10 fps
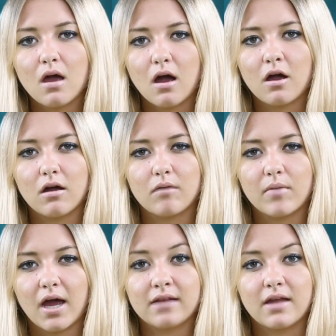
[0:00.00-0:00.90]

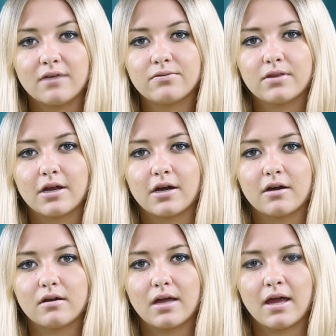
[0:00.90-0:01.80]
I left
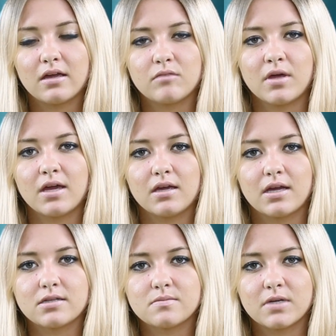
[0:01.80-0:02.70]
there, AMA
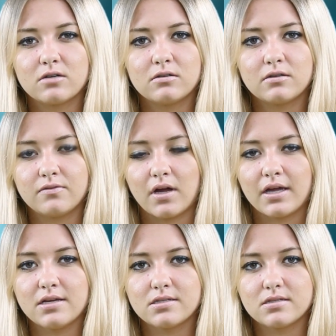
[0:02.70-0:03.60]
against medical
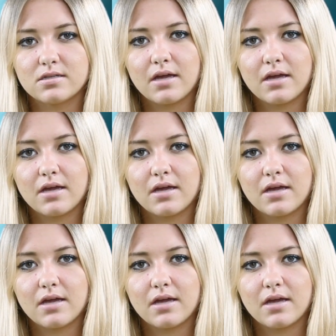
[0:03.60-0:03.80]
advice,